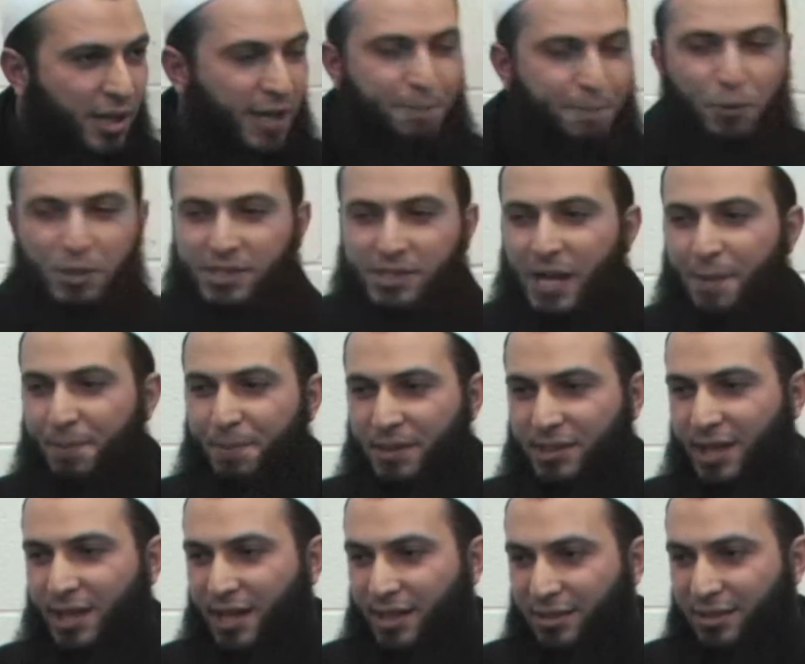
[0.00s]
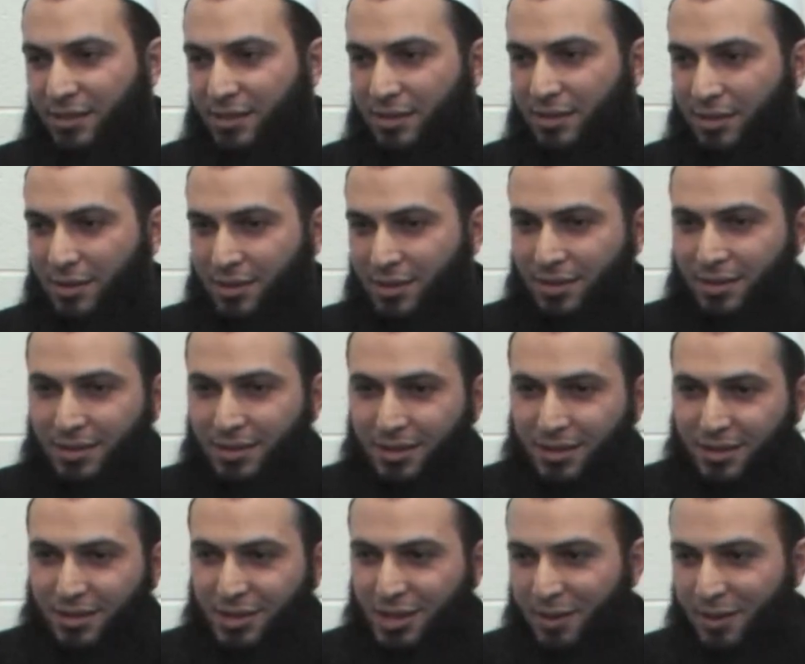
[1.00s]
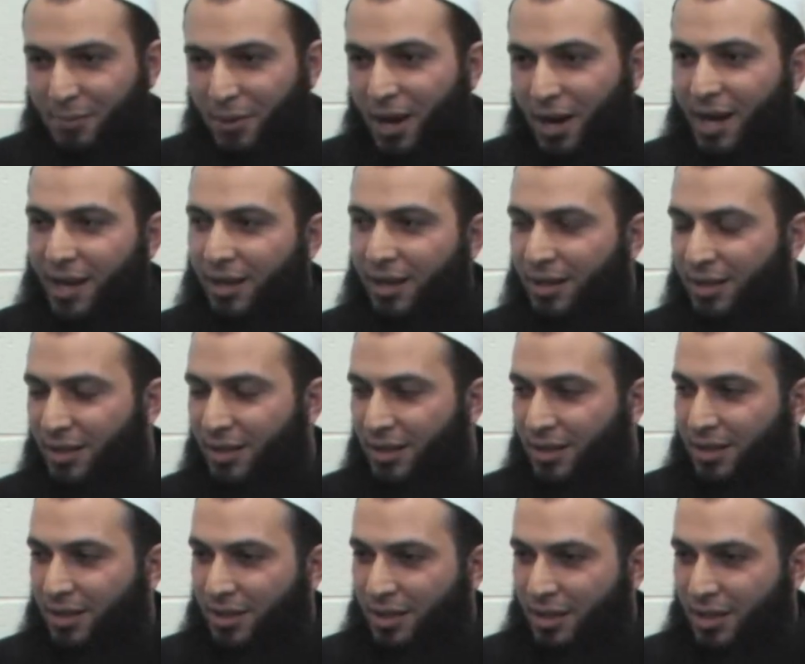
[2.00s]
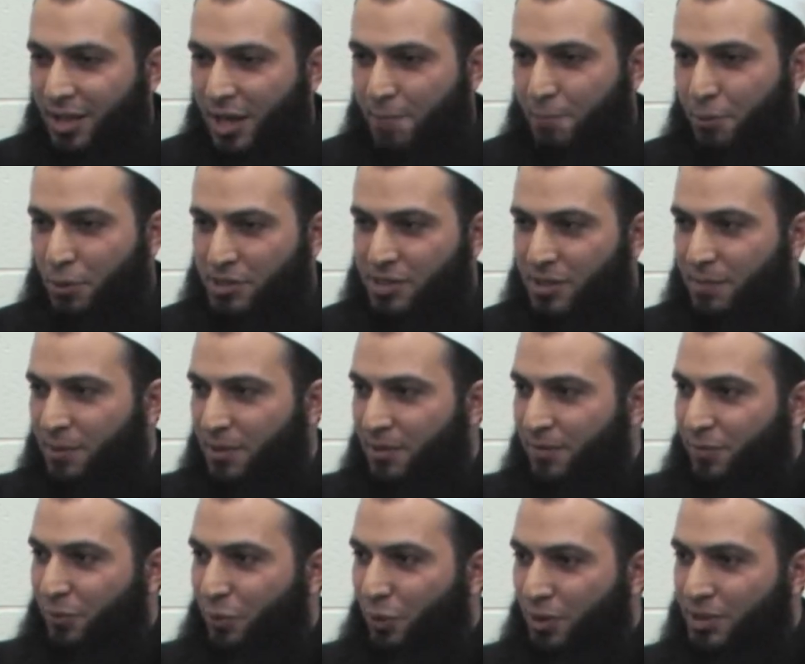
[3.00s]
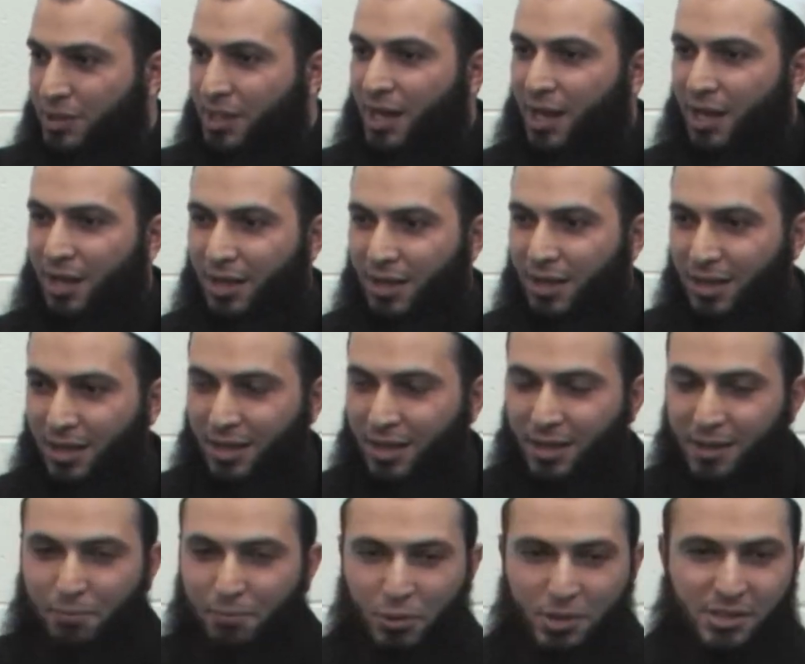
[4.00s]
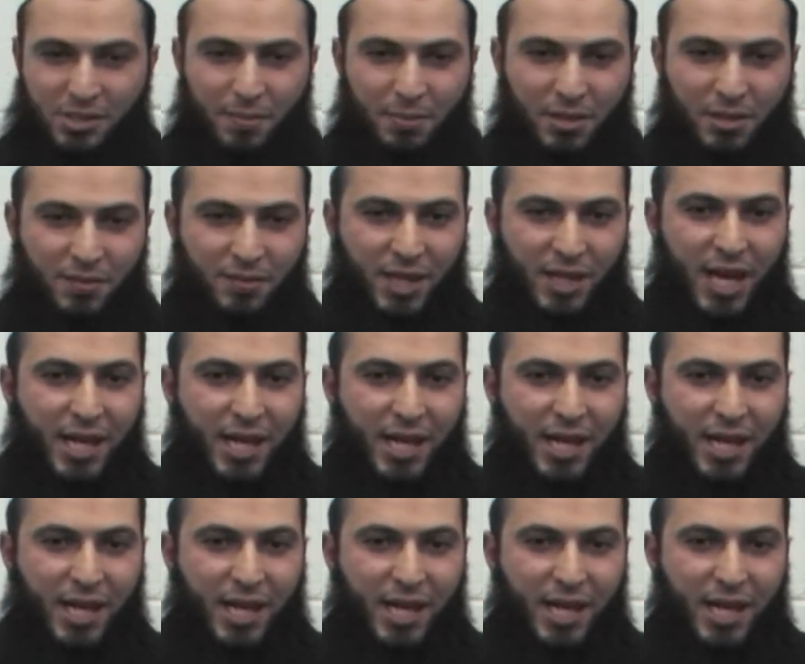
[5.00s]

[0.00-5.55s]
He puts up a tent nearby. He puts a bit of water, puts a bit of